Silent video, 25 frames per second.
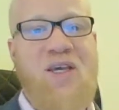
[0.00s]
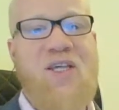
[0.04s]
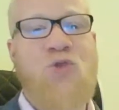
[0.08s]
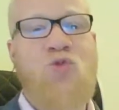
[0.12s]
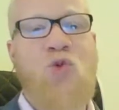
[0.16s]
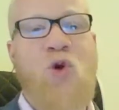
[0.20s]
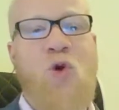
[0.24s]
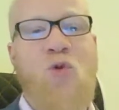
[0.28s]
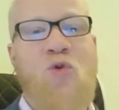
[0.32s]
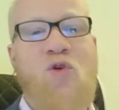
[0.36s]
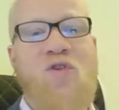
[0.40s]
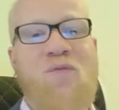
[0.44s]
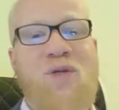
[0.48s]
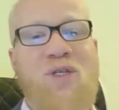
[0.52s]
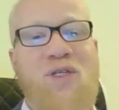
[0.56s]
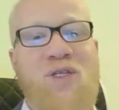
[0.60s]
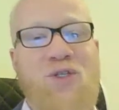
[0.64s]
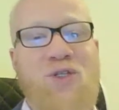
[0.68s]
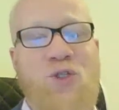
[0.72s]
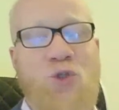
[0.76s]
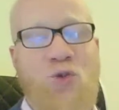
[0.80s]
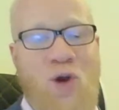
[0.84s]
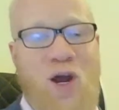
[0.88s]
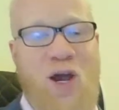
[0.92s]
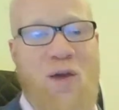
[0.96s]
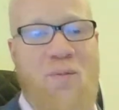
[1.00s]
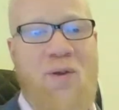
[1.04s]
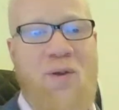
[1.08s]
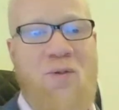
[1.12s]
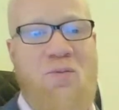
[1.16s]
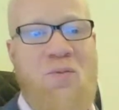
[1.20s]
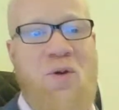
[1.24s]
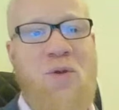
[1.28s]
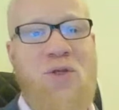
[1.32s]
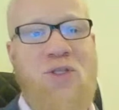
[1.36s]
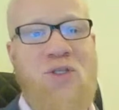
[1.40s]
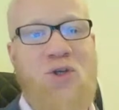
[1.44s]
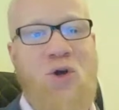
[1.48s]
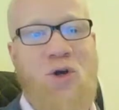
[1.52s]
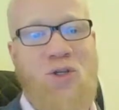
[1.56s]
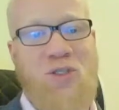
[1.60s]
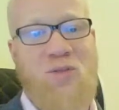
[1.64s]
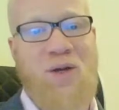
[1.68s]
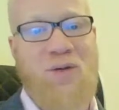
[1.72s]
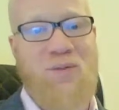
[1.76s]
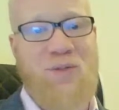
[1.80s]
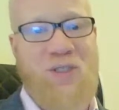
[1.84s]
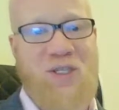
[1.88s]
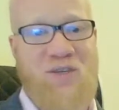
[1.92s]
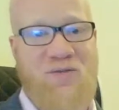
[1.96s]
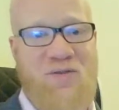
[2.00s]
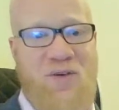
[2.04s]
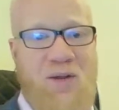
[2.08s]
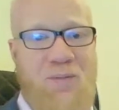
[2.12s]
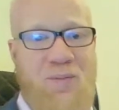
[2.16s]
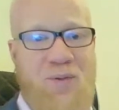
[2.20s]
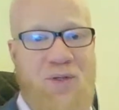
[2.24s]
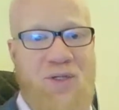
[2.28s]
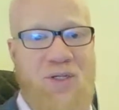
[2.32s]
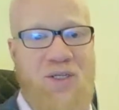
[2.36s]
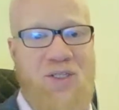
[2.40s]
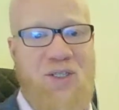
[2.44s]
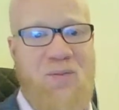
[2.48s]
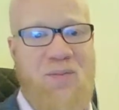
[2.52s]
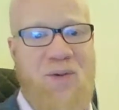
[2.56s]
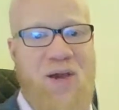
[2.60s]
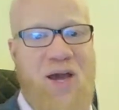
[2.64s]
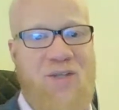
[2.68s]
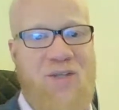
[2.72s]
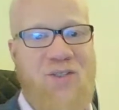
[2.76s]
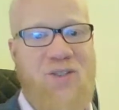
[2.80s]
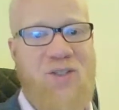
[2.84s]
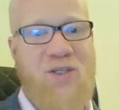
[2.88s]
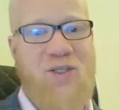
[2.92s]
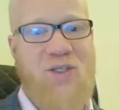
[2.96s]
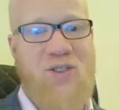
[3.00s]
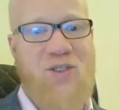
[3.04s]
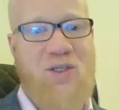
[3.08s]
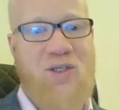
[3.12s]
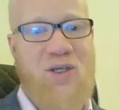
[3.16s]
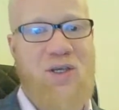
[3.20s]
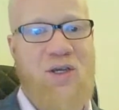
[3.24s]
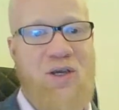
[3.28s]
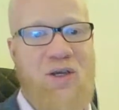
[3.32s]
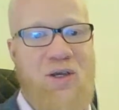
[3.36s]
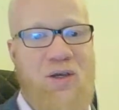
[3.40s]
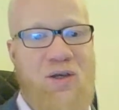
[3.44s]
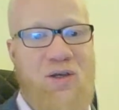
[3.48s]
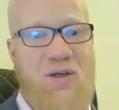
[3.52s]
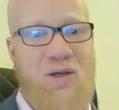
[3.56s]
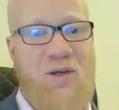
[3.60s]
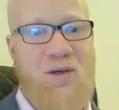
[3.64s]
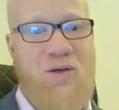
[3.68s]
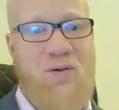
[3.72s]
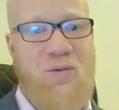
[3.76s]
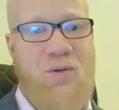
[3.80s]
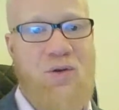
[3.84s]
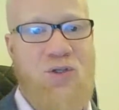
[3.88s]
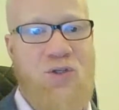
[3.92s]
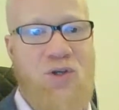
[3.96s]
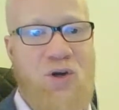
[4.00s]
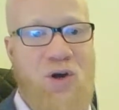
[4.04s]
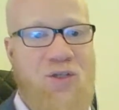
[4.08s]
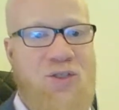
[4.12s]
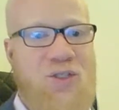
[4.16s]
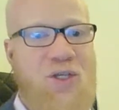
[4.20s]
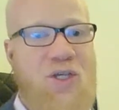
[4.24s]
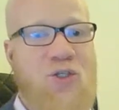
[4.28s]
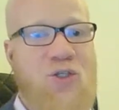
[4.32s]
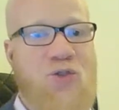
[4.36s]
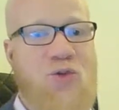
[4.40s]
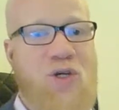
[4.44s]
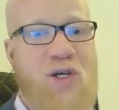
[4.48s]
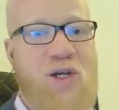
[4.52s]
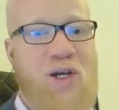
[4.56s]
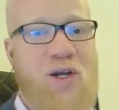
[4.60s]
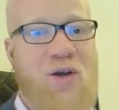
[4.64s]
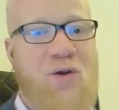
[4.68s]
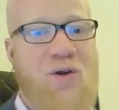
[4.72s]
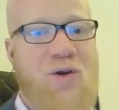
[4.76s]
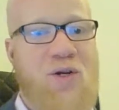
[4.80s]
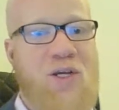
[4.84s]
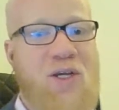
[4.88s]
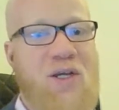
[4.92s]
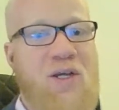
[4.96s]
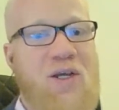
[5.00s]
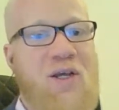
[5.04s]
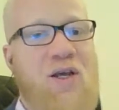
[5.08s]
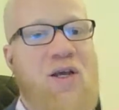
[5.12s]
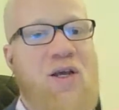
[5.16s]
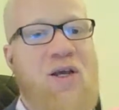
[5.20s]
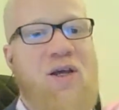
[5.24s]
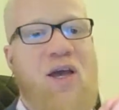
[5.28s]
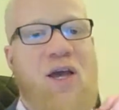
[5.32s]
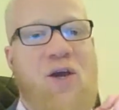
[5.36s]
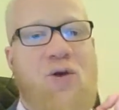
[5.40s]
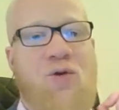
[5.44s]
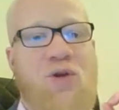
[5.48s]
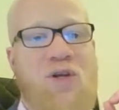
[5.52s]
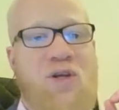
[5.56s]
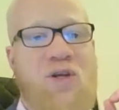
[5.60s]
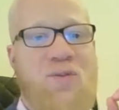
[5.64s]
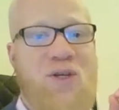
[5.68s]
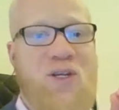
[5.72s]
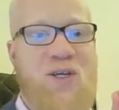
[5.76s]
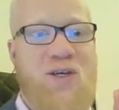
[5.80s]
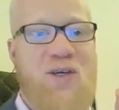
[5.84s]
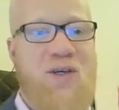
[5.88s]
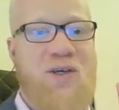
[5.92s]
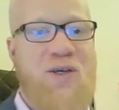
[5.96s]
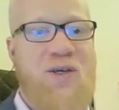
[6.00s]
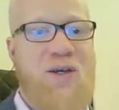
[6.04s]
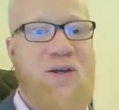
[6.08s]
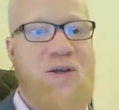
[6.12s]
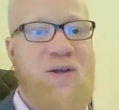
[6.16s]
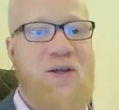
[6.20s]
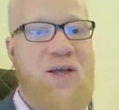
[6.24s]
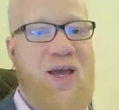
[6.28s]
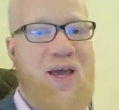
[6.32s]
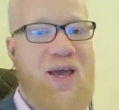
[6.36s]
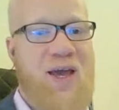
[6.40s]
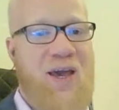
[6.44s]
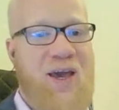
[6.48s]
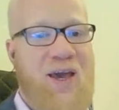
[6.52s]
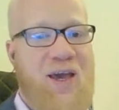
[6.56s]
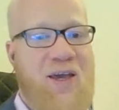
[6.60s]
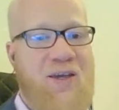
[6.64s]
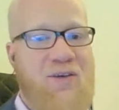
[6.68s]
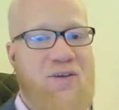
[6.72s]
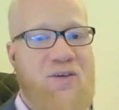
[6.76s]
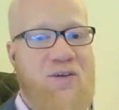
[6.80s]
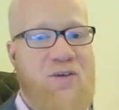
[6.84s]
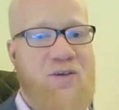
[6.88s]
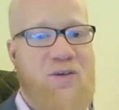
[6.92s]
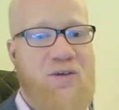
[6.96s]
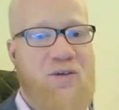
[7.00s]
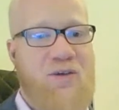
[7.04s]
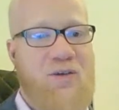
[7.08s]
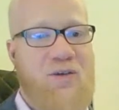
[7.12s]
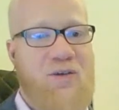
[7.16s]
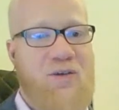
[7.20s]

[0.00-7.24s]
is what we've been describing when we talked about developing these capacities, which are sensory clarity, equanimity, and